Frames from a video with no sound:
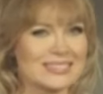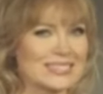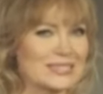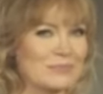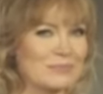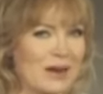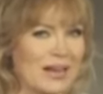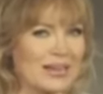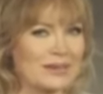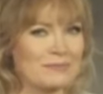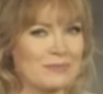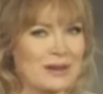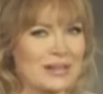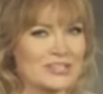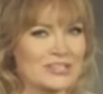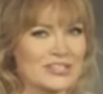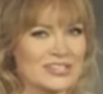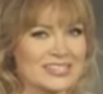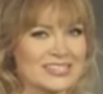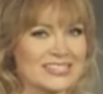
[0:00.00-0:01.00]
this Pride and
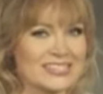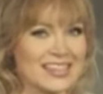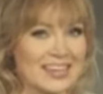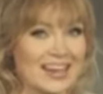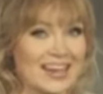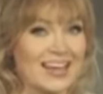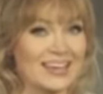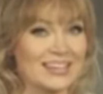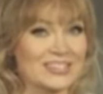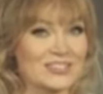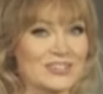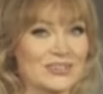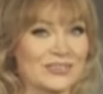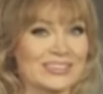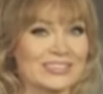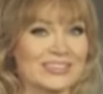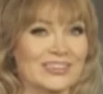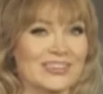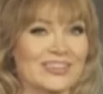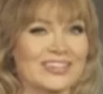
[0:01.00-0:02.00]
Prejudice that I
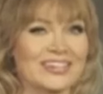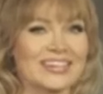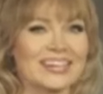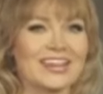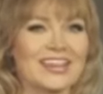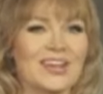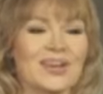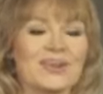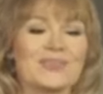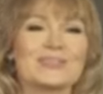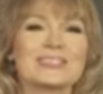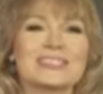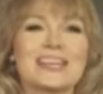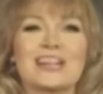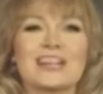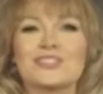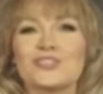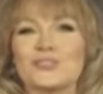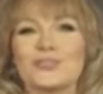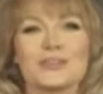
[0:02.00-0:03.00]
enjoyed learning was
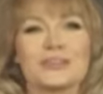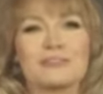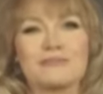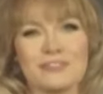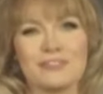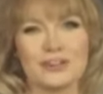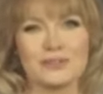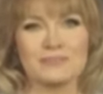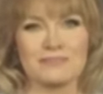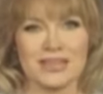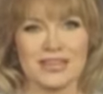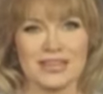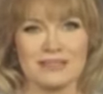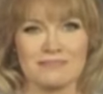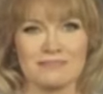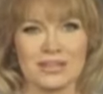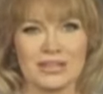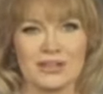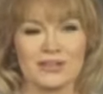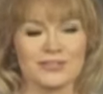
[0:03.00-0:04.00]
that during
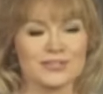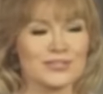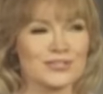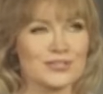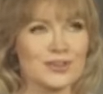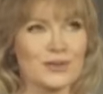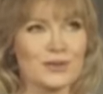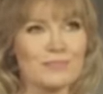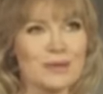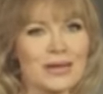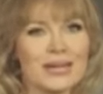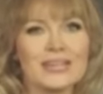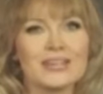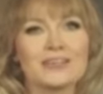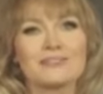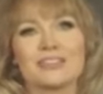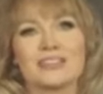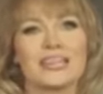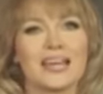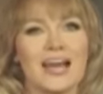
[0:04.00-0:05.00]
filming, because so many
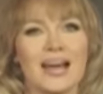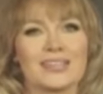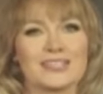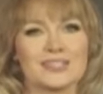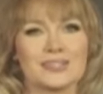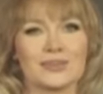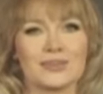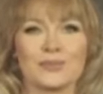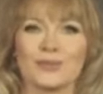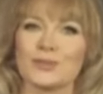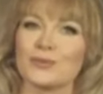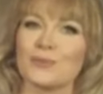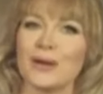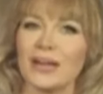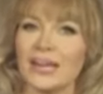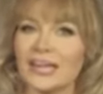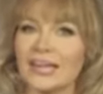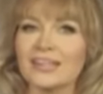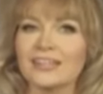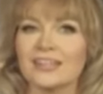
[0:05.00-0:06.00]
of the cast and crew
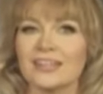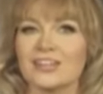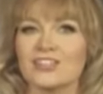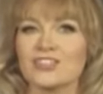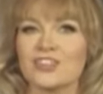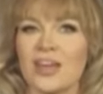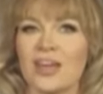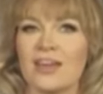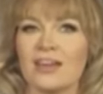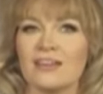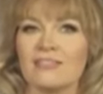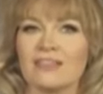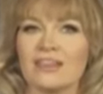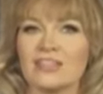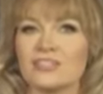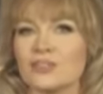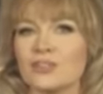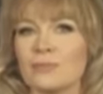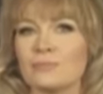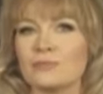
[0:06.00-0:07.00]
were English, they
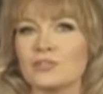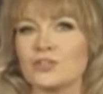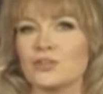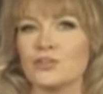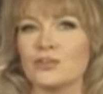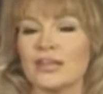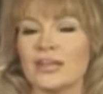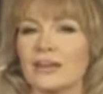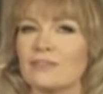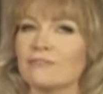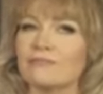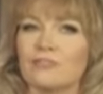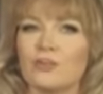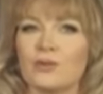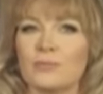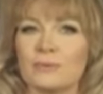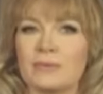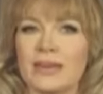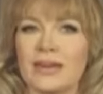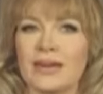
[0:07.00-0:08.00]
stopped shooting at
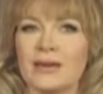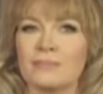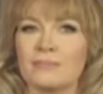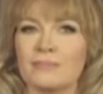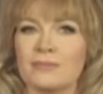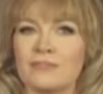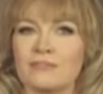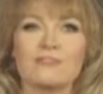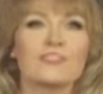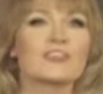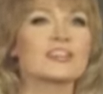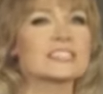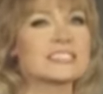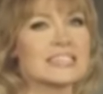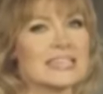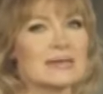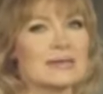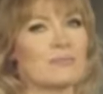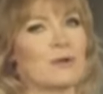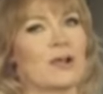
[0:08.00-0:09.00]
4 p.m. for a
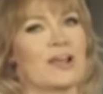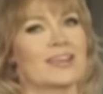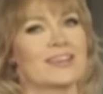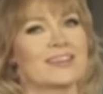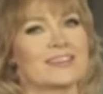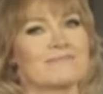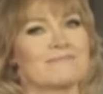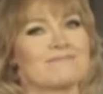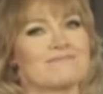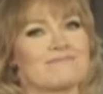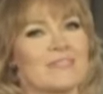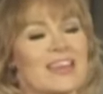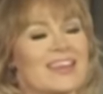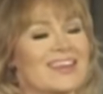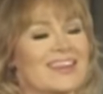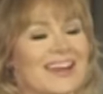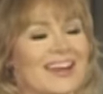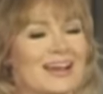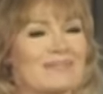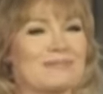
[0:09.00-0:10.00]
tea break.
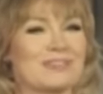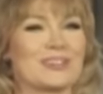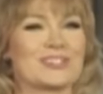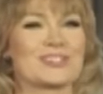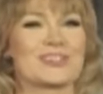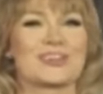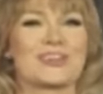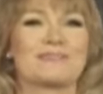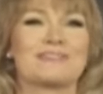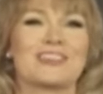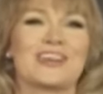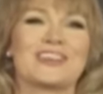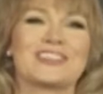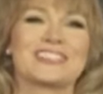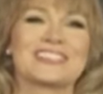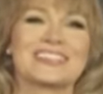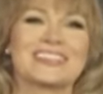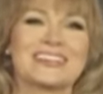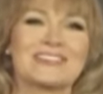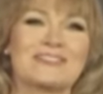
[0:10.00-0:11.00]
I'm not sure if
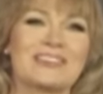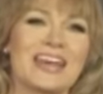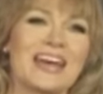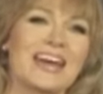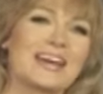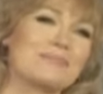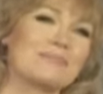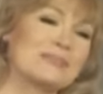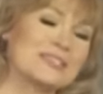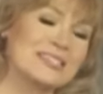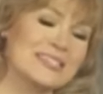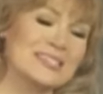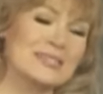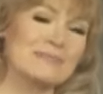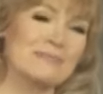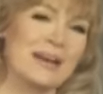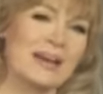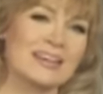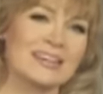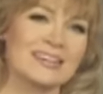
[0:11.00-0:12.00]
Laurence Olivier
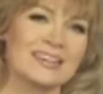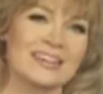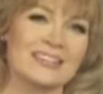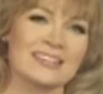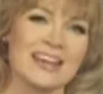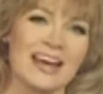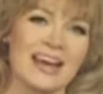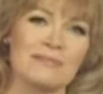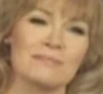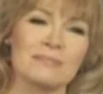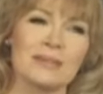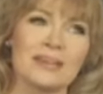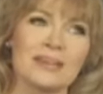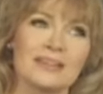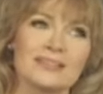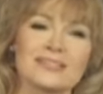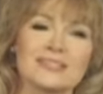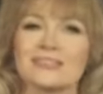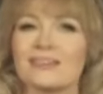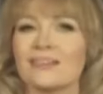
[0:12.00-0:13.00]
participated in that,
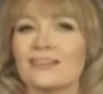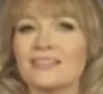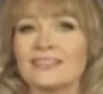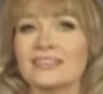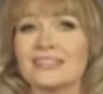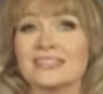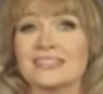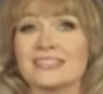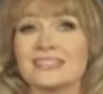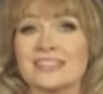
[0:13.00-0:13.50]
because on this